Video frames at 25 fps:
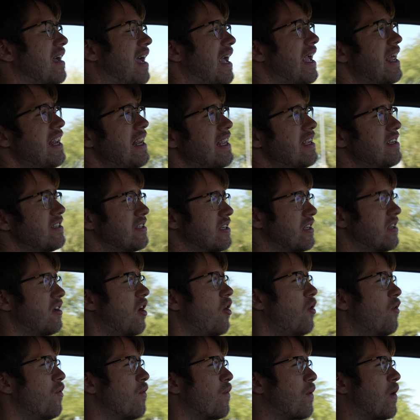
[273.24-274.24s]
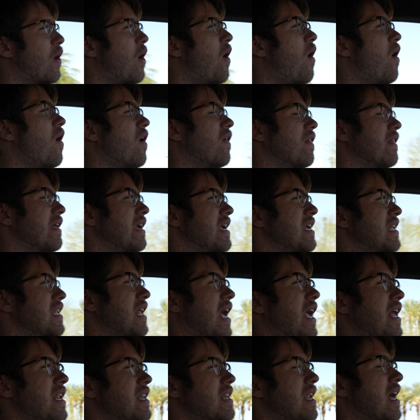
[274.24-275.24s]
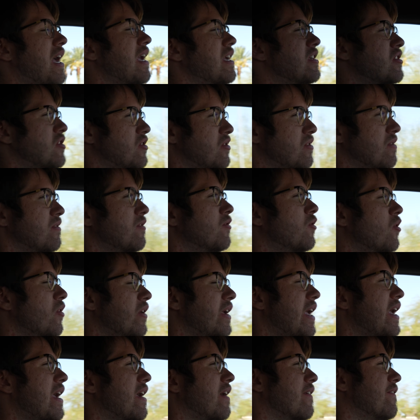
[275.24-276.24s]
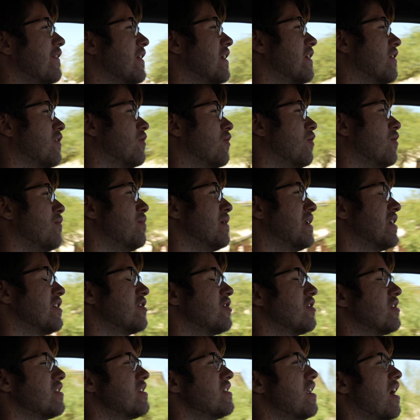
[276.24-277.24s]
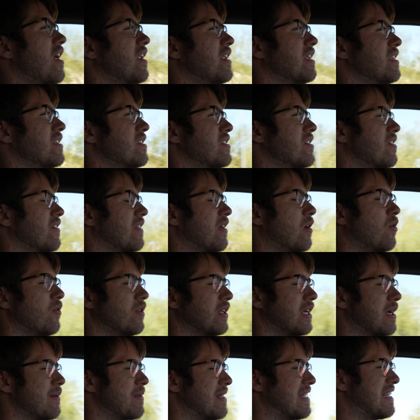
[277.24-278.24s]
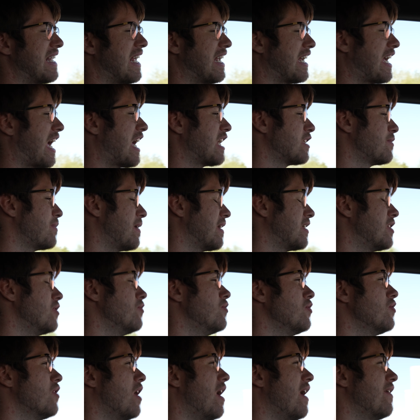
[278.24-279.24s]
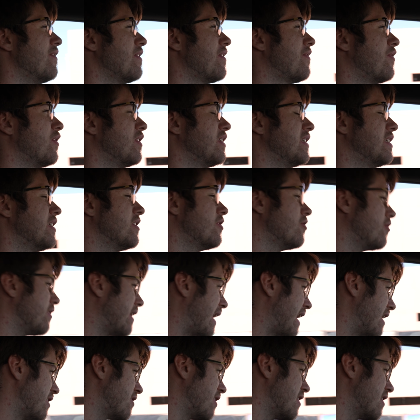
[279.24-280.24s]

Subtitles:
it is overall a nice looking vehicle, but it's just not necessarily holding up the tech aspect. You do not have a fully digital gauge